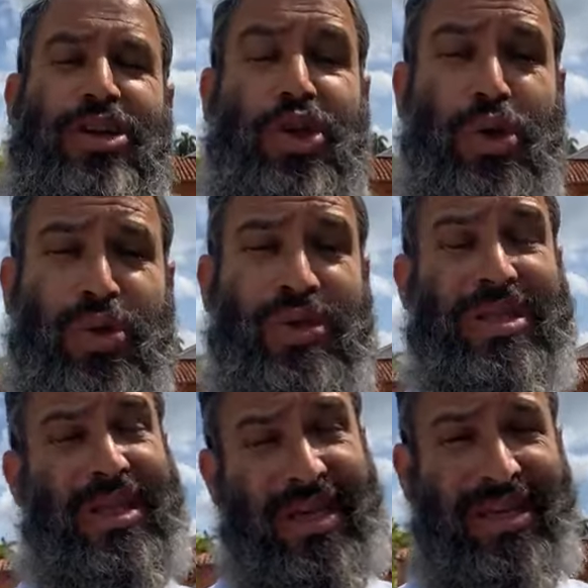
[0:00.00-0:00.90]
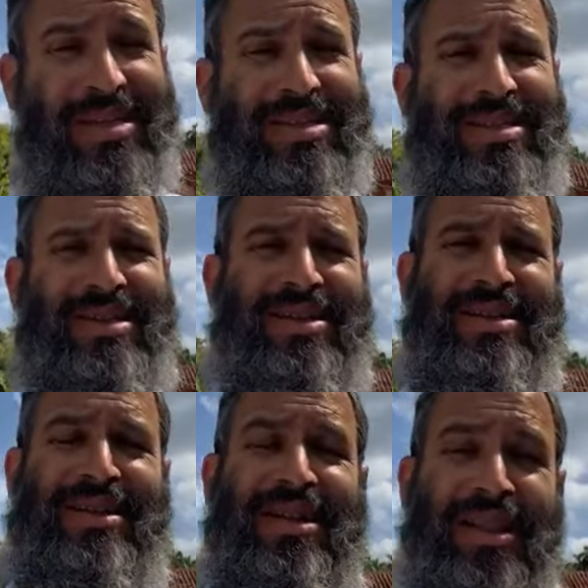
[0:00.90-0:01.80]
Use things,
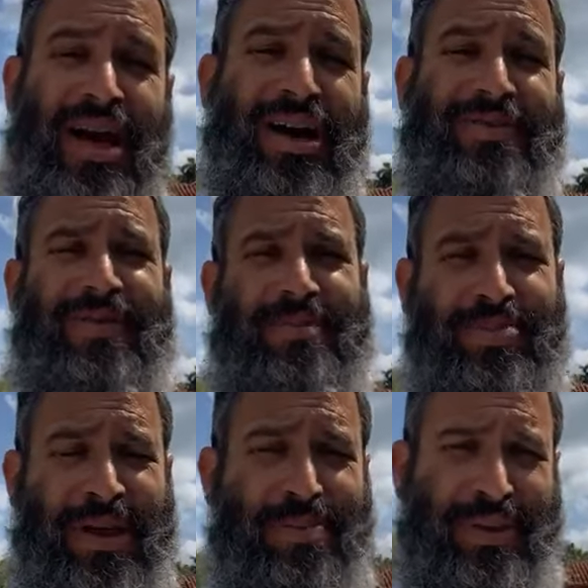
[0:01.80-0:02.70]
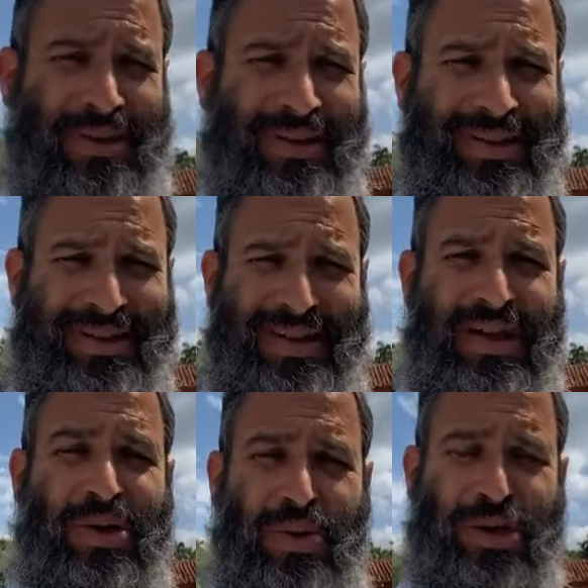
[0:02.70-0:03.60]
love people,
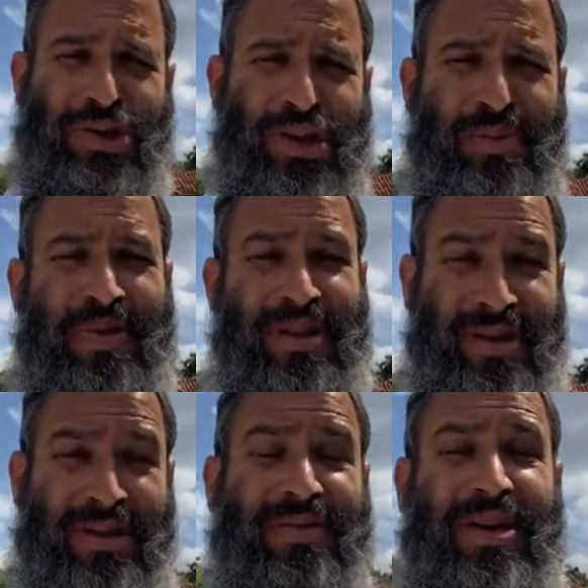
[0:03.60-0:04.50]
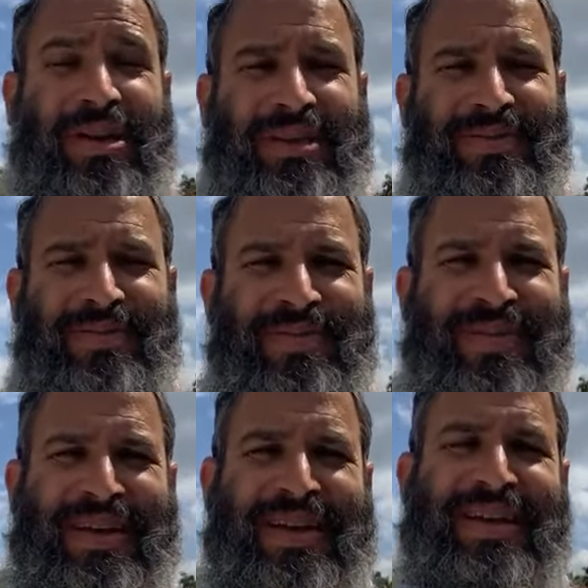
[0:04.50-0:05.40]
worship the divine.
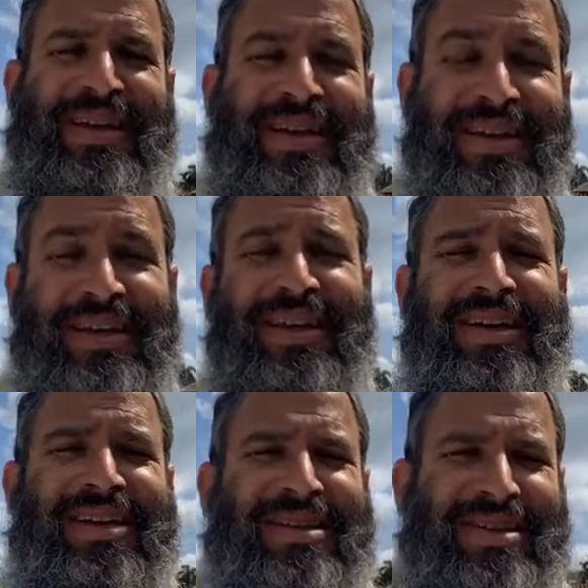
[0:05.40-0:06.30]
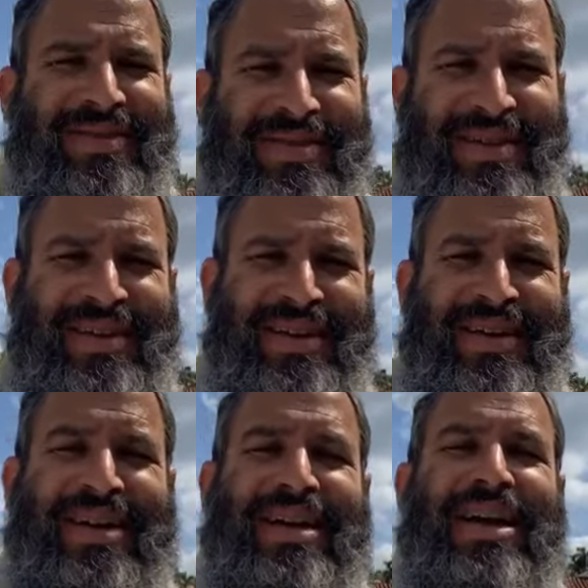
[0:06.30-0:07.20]
Indeed,
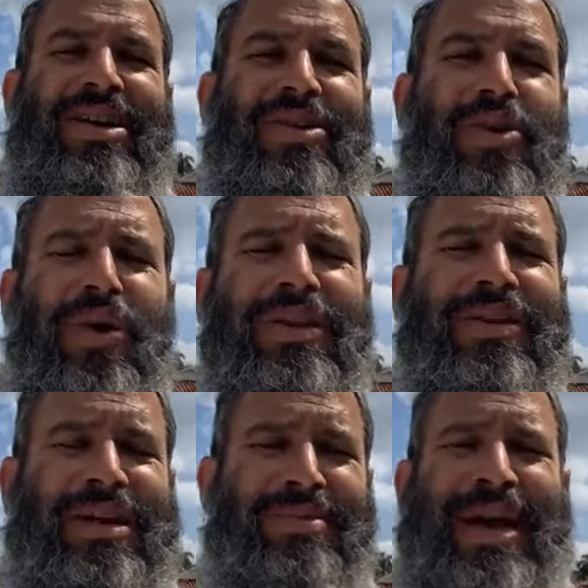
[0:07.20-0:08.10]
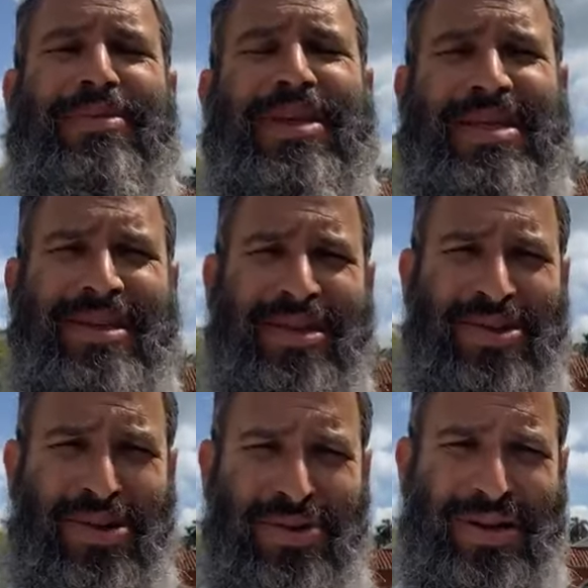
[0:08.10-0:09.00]
all of the commandments in the
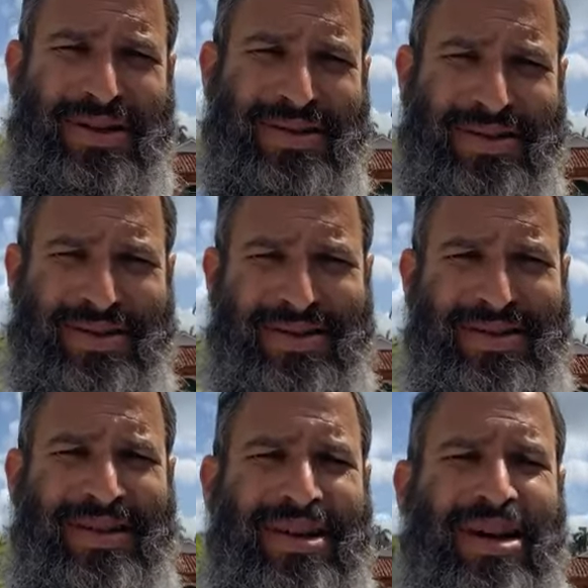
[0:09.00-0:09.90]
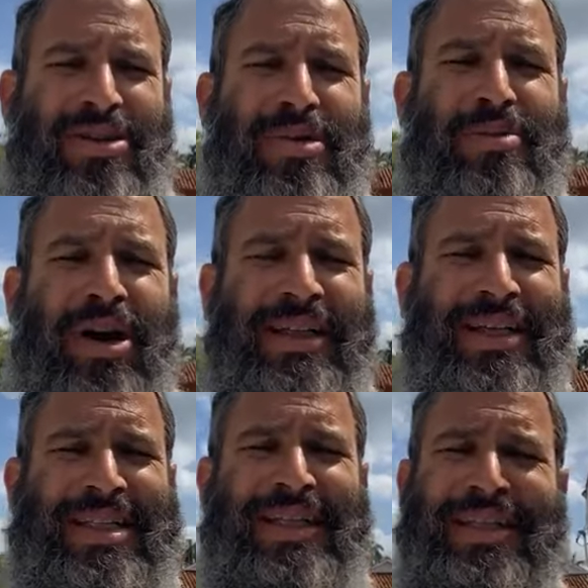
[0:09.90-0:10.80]
Torah remind
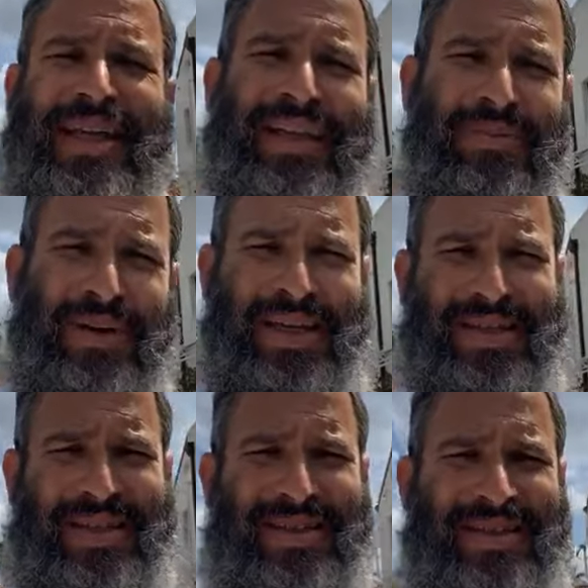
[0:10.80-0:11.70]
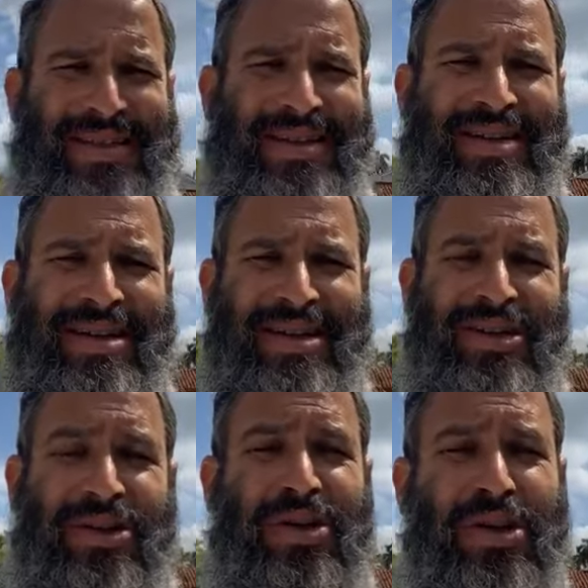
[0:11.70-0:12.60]
us on a daily basis
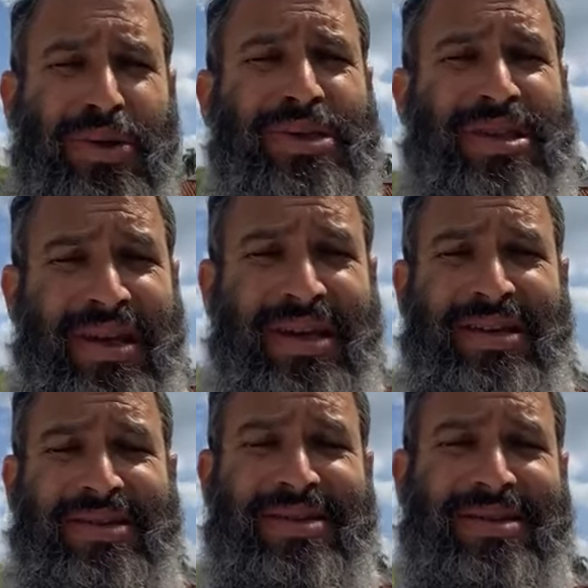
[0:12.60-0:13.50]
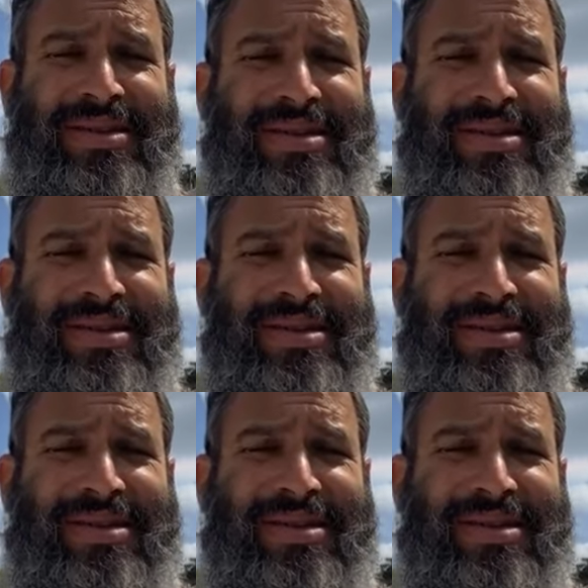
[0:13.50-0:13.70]
to use things.